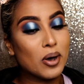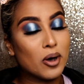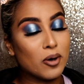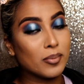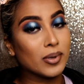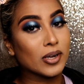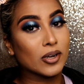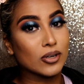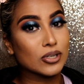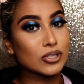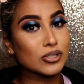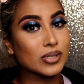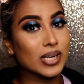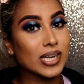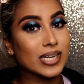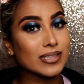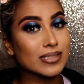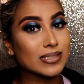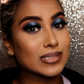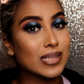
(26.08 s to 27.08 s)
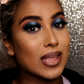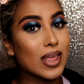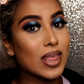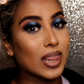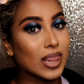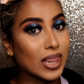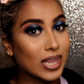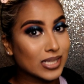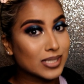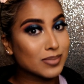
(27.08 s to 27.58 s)
oh my god, you guys,
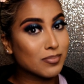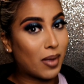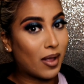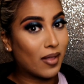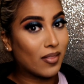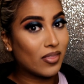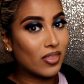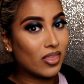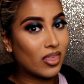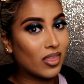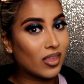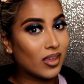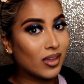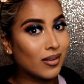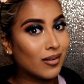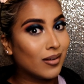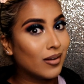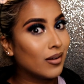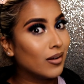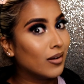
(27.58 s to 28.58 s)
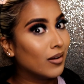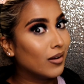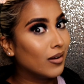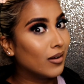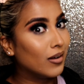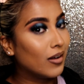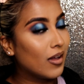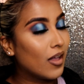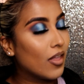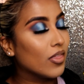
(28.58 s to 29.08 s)
this month
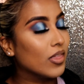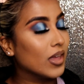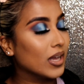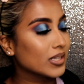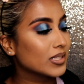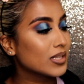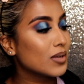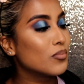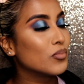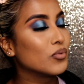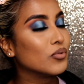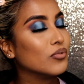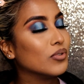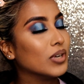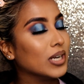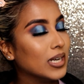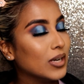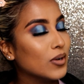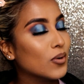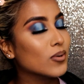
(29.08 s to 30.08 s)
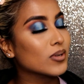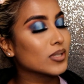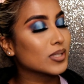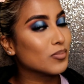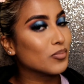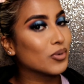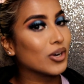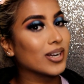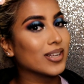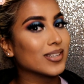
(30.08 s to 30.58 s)
there's some really
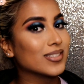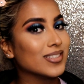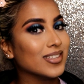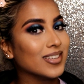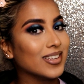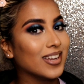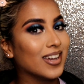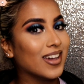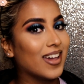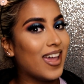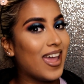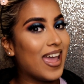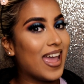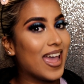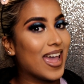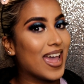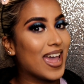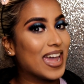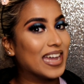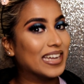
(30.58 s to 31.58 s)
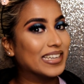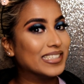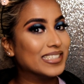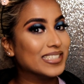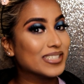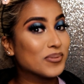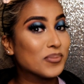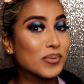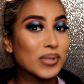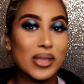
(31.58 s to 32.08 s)
awesome products in here,
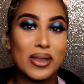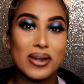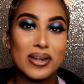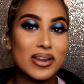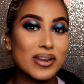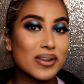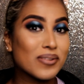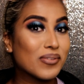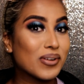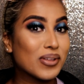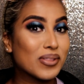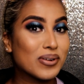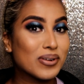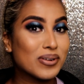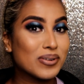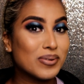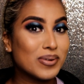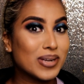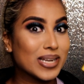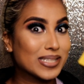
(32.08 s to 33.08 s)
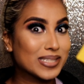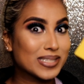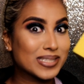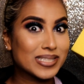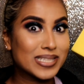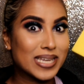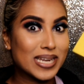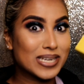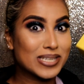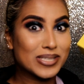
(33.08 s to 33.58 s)
and without any further ado,
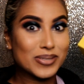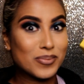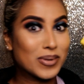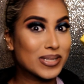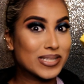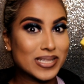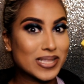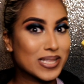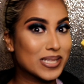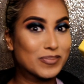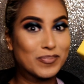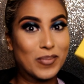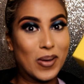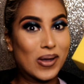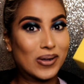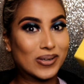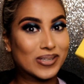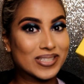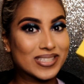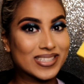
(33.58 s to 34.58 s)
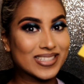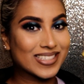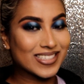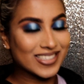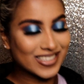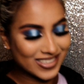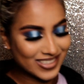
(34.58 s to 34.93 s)
let's get into what's in this box.